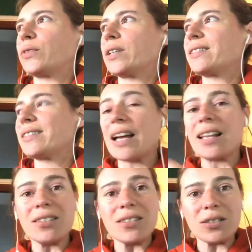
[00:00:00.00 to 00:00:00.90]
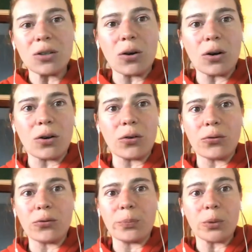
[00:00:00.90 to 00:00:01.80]
stands of
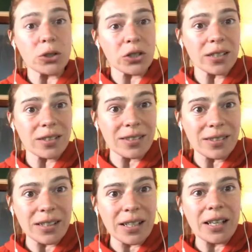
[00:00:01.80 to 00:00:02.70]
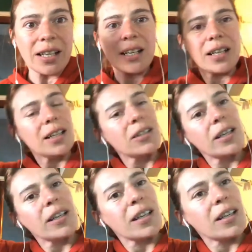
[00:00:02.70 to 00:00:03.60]
projects
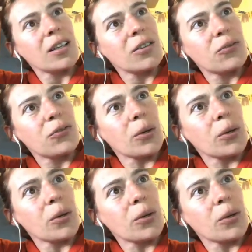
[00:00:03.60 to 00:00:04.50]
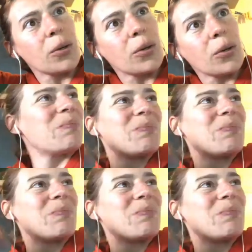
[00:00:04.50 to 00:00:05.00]
uh, from it's a